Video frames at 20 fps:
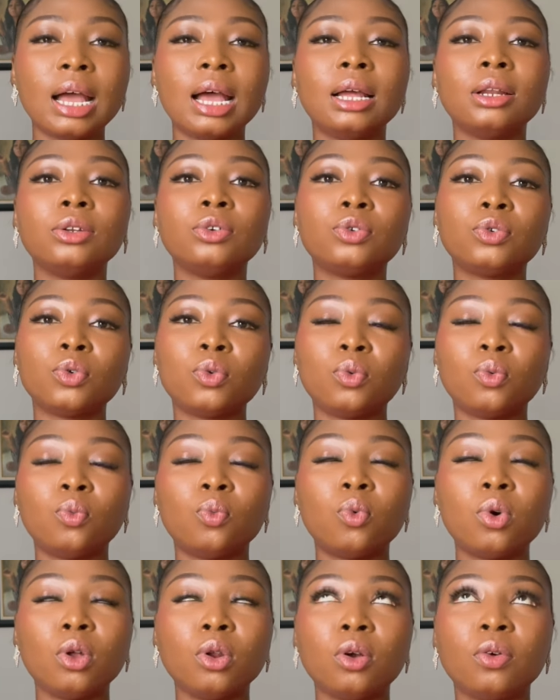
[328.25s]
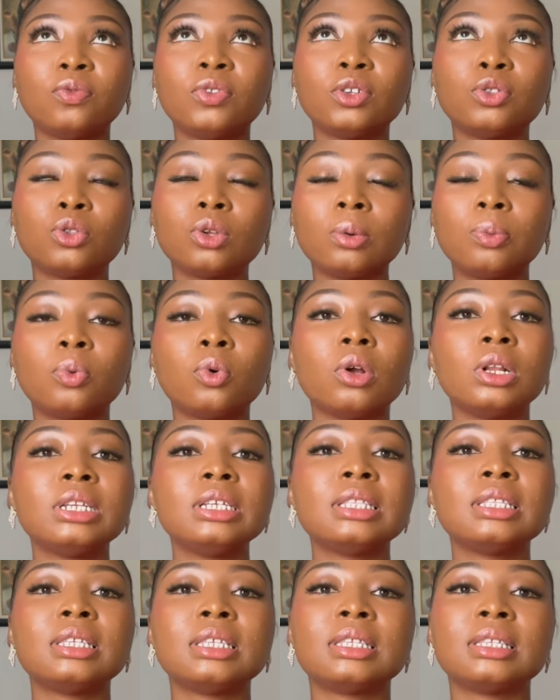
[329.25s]
And one of the top
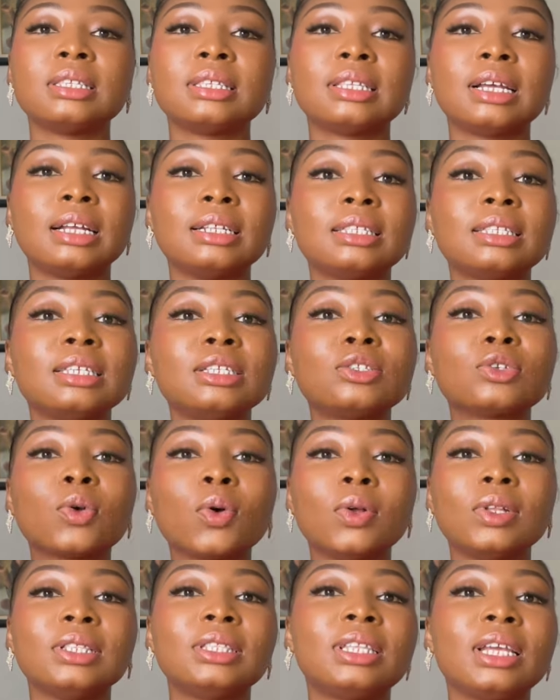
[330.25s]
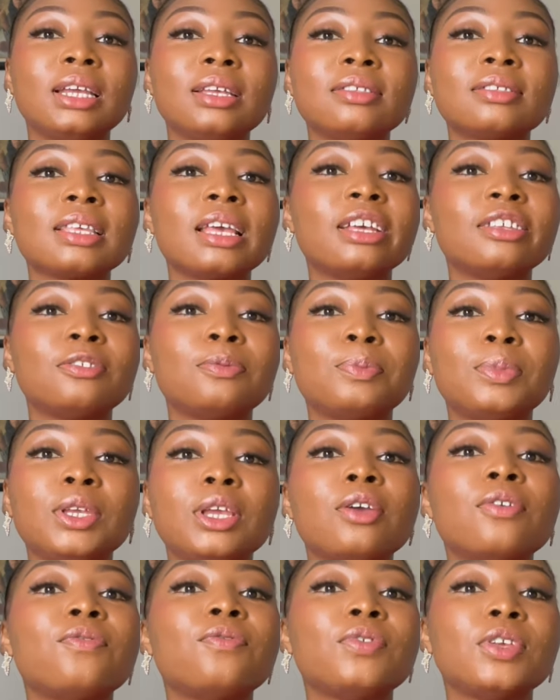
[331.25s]
qualities is that it contains
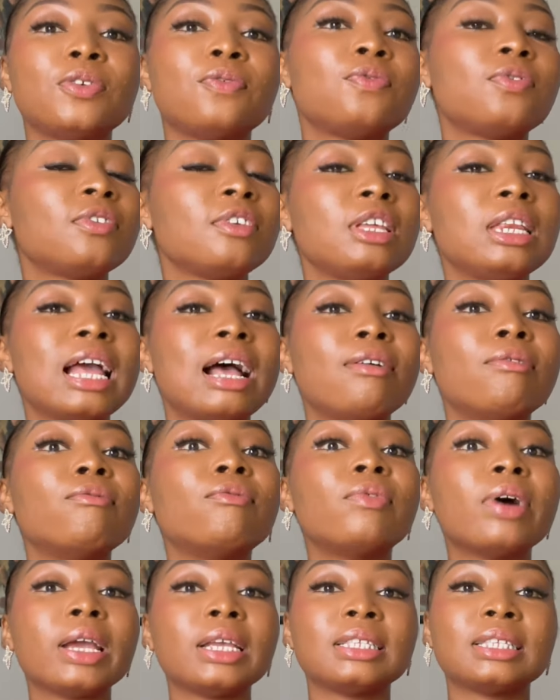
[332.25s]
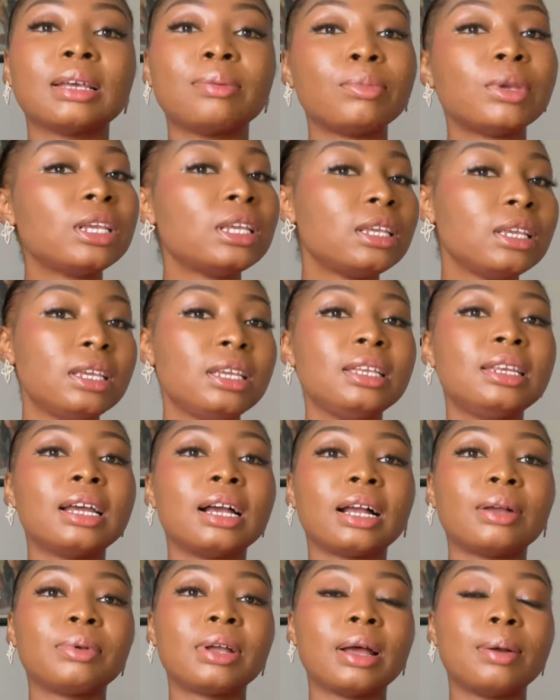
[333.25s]
SPF 15 and vitamin E
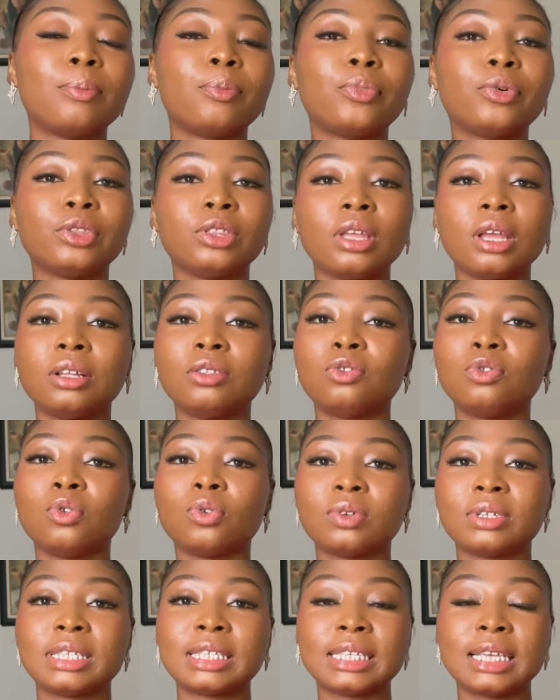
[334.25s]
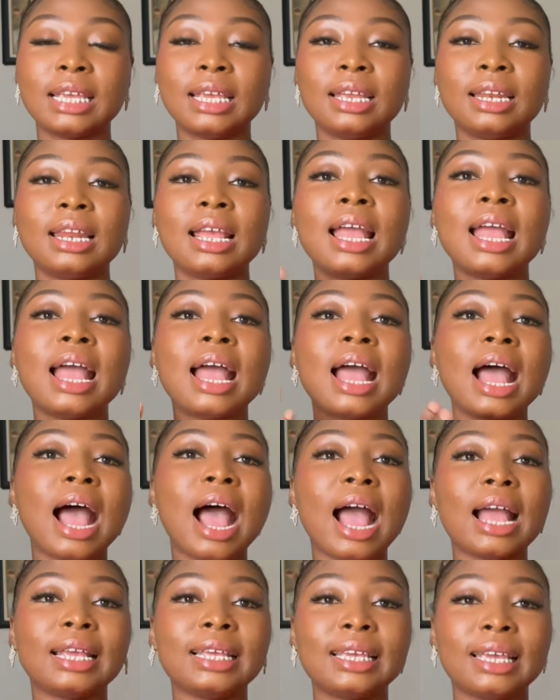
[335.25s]
that can protect your skin
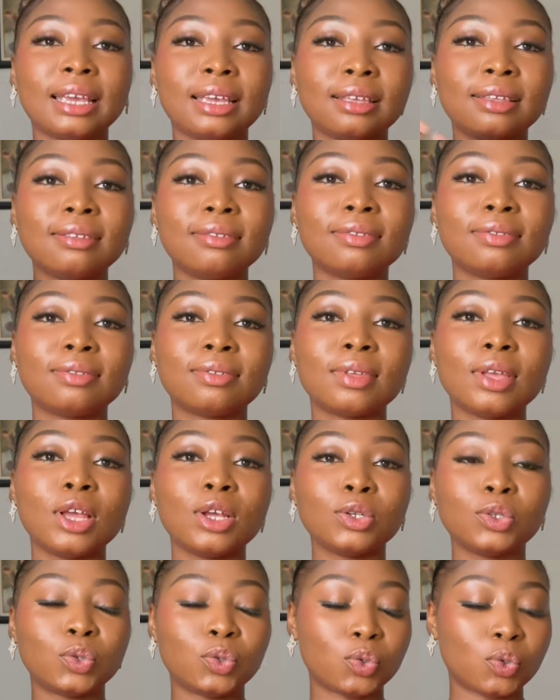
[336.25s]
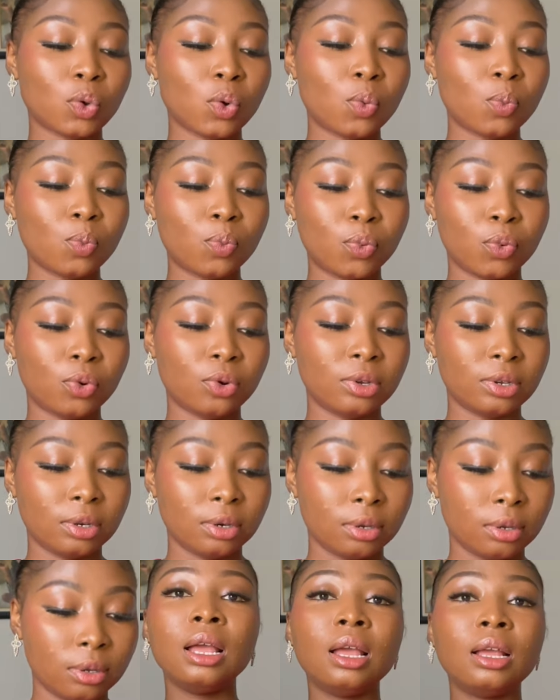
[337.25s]
against sunburn.